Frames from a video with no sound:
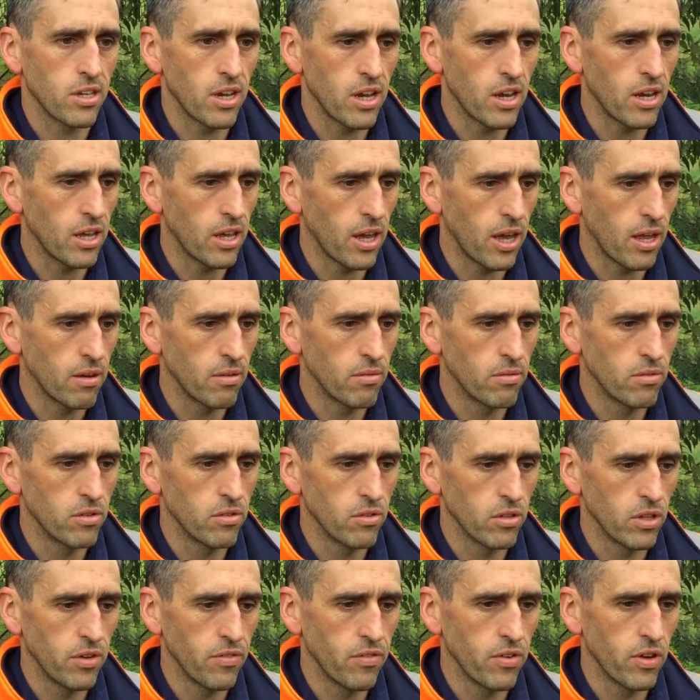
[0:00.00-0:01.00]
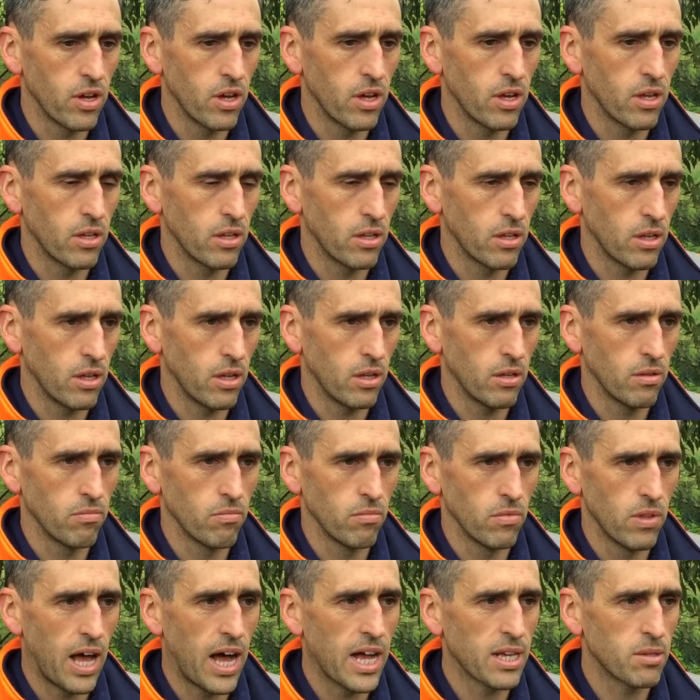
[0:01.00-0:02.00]
seeding and deliver a
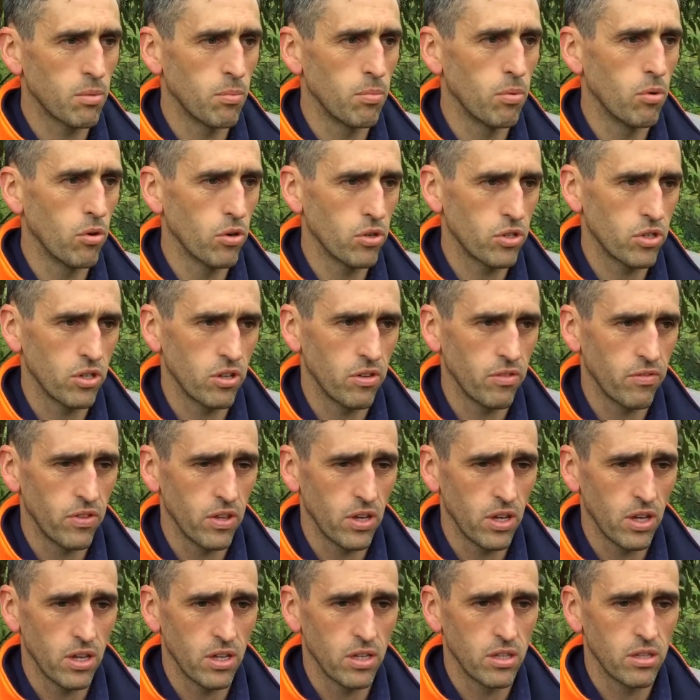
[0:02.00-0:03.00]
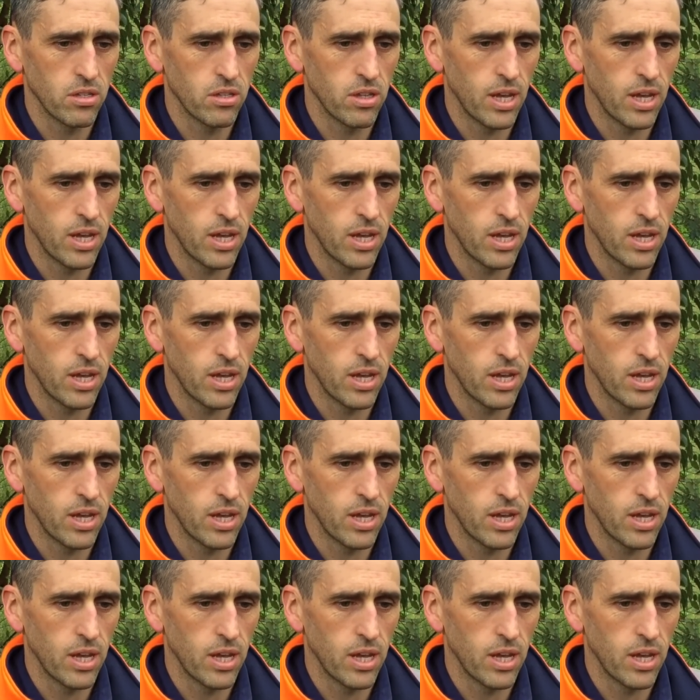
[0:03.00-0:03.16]
large proportion of the